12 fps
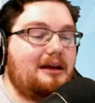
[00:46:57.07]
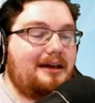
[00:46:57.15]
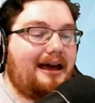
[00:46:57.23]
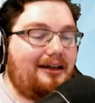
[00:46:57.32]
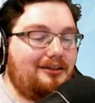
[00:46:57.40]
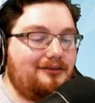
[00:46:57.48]

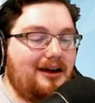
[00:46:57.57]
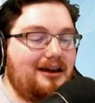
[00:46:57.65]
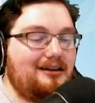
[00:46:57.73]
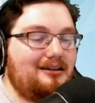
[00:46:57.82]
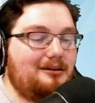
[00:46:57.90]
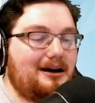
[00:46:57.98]
named
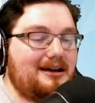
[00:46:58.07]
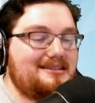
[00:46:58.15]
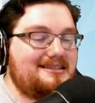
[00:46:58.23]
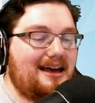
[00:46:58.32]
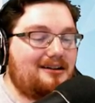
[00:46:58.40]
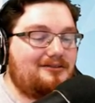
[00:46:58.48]
Elevate,
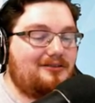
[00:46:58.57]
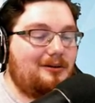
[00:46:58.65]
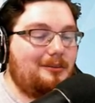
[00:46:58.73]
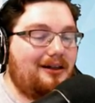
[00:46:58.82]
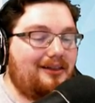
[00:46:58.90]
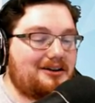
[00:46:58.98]
combines tech
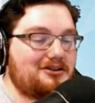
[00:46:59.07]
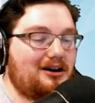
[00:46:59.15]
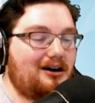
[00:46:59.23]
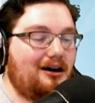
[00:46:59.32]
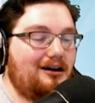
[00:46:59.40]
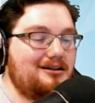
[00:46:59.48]
from electric
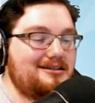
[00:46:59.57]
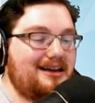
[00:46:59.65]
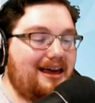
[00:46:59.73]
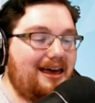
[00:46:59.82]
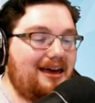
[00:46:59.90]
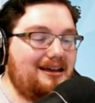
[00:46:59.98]
cars
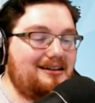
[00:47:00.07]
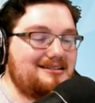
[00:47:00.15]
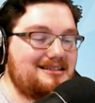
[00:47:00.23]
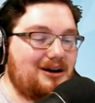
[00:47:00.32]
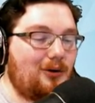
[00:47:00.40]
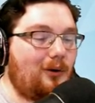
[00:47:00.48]

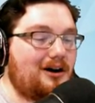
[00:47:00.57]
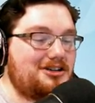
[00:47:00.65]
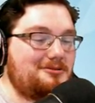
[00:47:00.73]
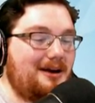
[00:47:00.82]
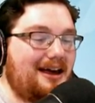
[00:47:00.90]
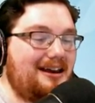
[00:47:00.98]
and
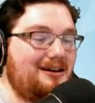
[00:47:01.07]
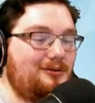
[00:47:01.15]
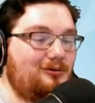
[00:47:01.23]
quadruped